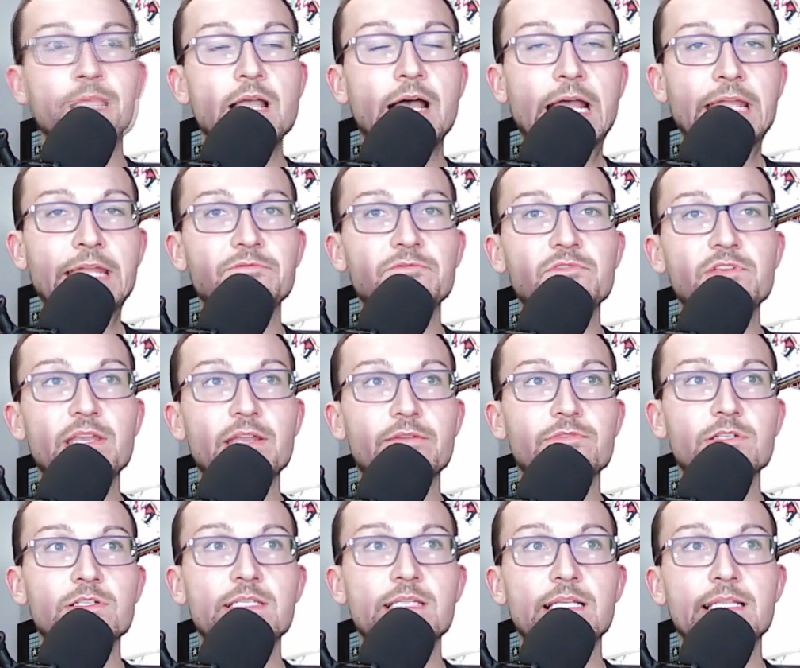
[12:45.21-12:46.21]
I have
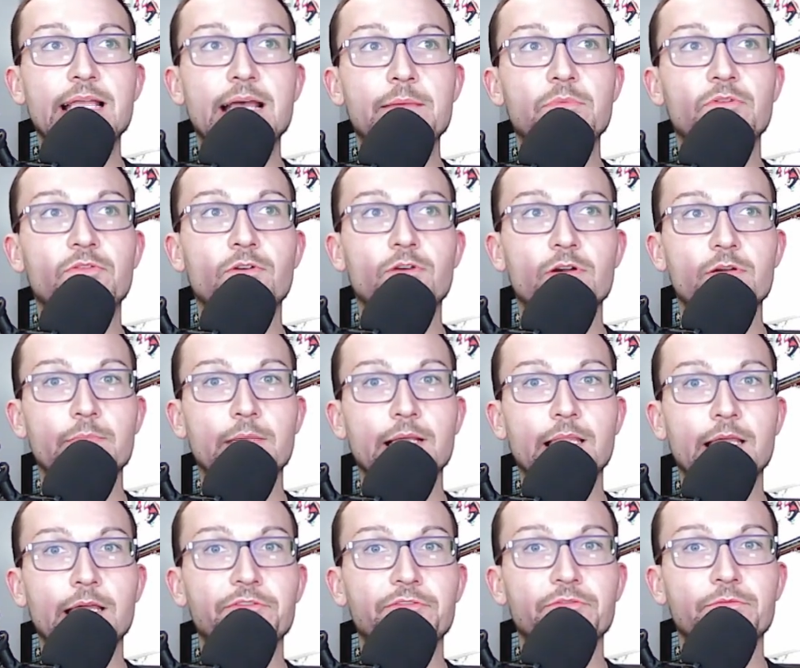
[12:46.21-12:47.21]
never said that before in my
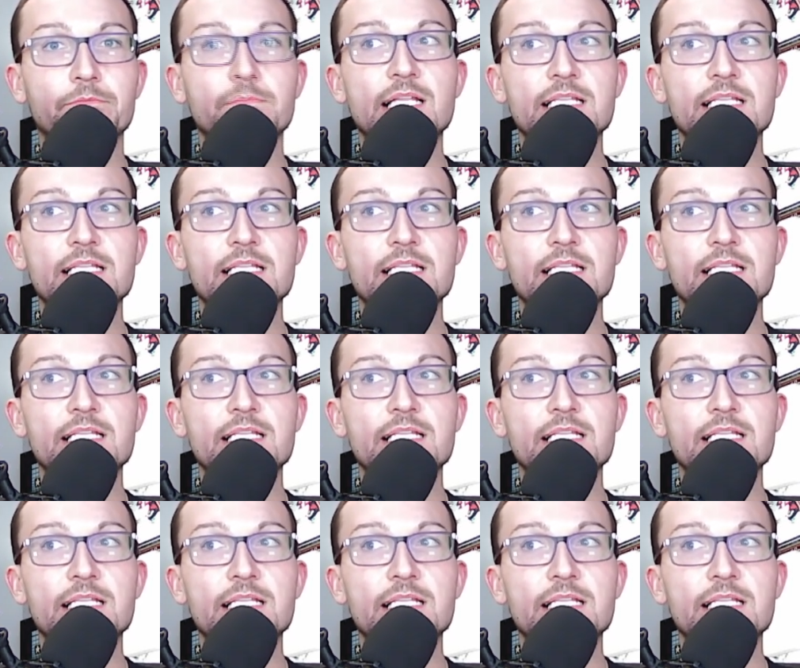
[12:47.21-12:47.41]
life.